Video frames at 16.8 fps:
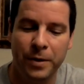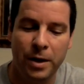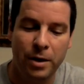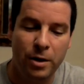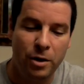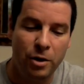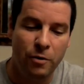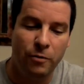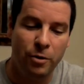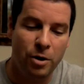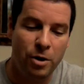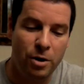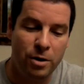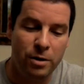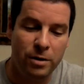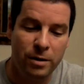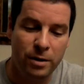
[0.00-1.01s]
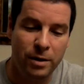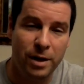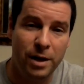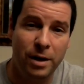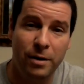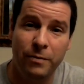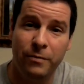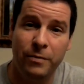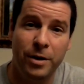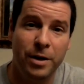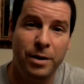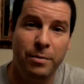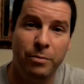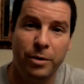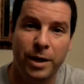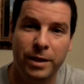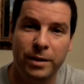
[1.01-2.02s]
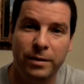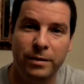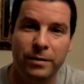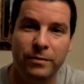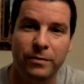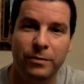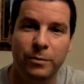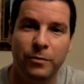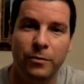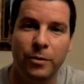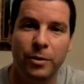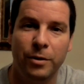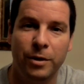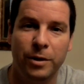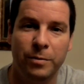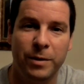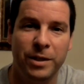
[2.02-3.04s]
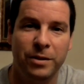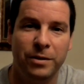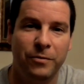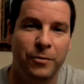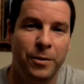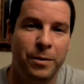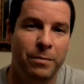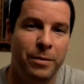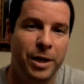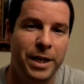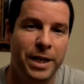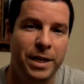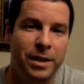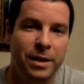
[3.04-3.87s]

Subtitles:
Overall, very impressed especially for the money.